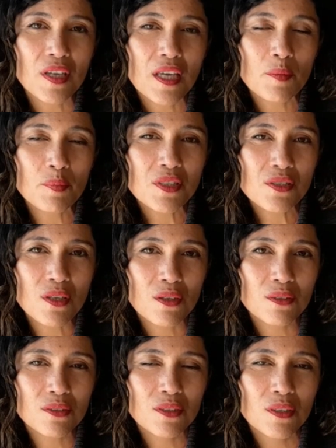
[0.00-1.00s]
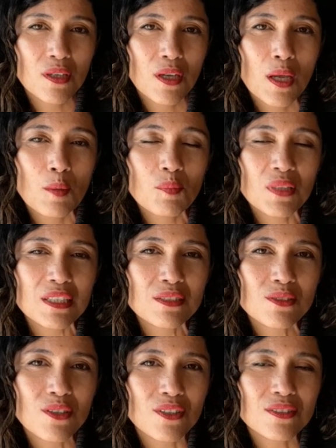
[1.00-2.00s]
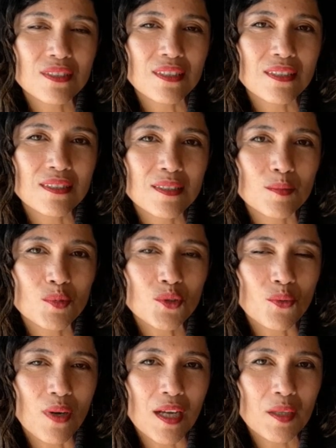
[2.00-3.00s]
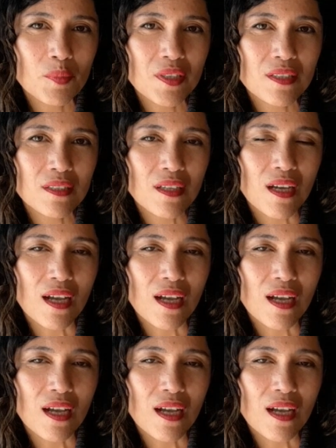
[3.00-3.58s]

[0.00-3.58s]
episode, please consider subscribing.